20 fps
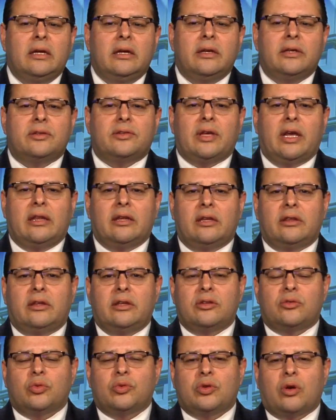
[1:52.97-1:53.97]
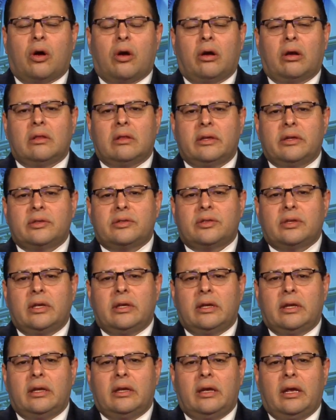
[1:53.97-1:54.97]
saying that this was heartless
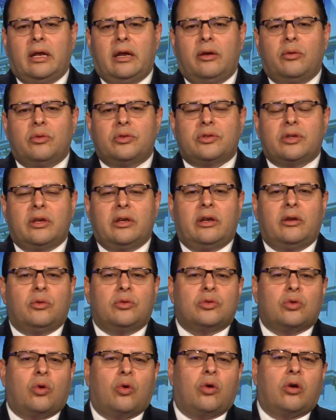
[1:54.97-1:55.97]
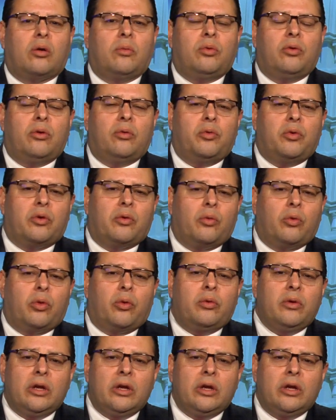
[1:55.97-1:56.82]
and it was horrible and we were